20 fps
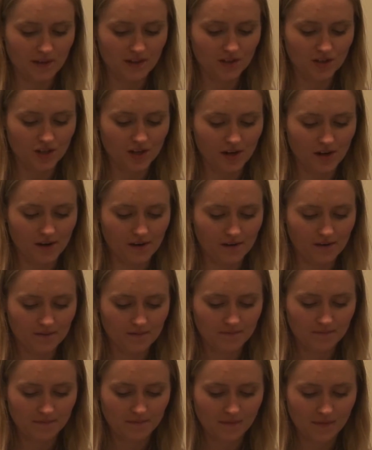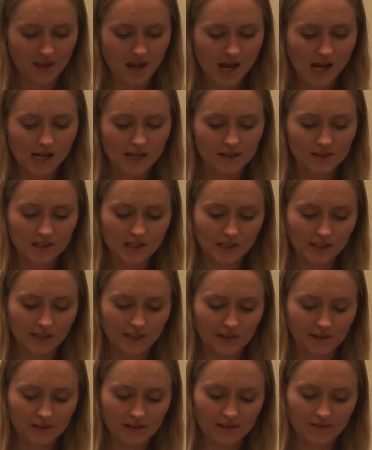and cheer
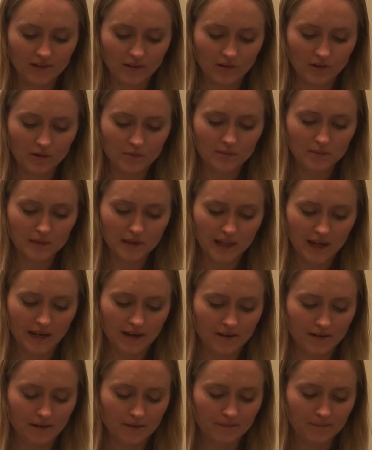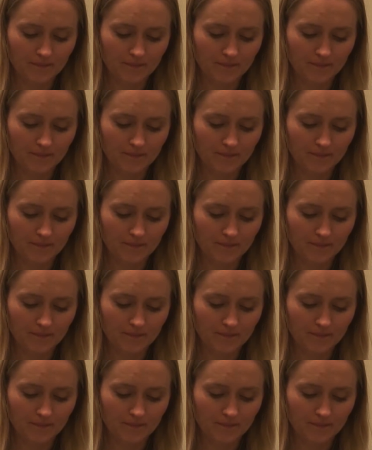interior living room later.